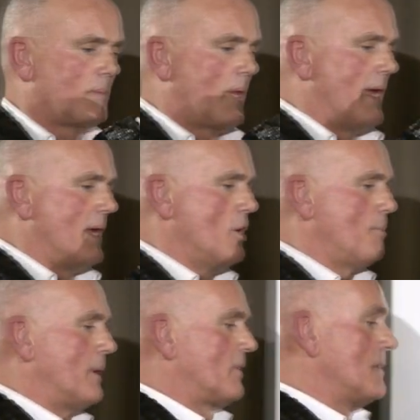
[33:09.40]
I hope
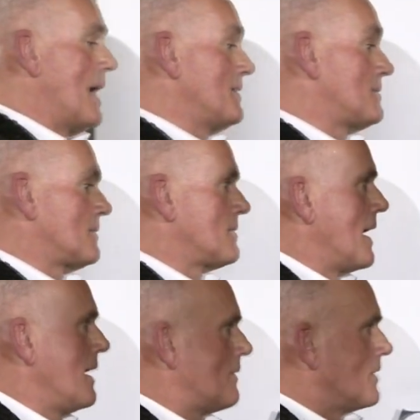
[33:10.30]
it's nice to
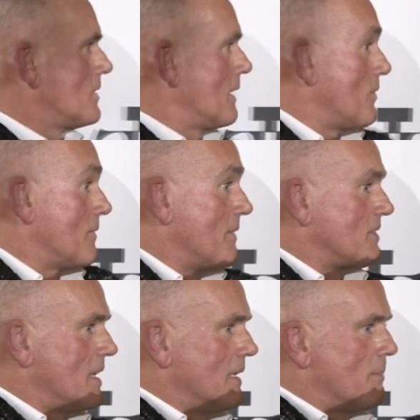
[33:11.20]
say that if you've never
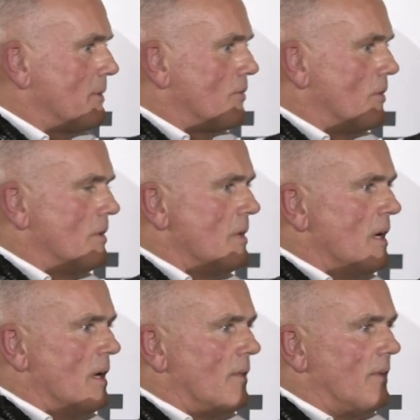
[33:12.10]
seen it before,
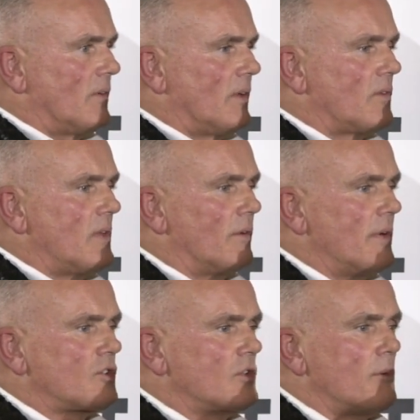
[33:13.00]
this is the
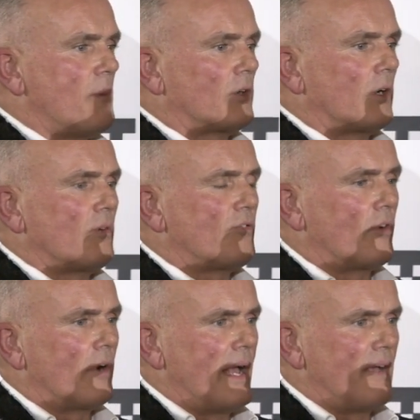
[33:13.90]
original bottle
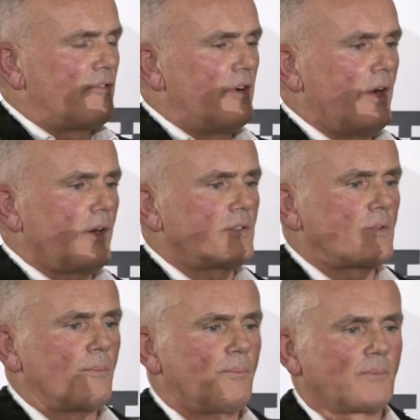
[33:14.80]
for Effleurt.
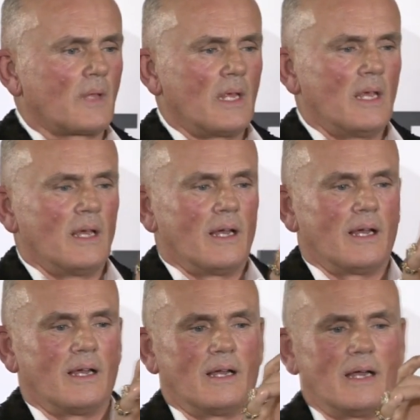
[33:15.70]

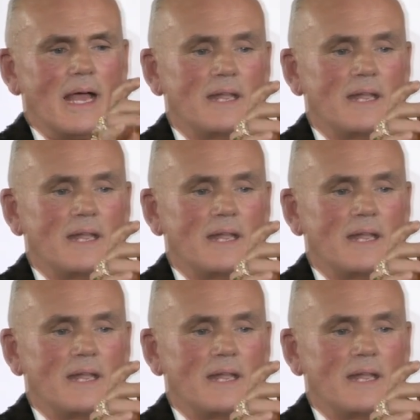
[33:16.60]
Uh, and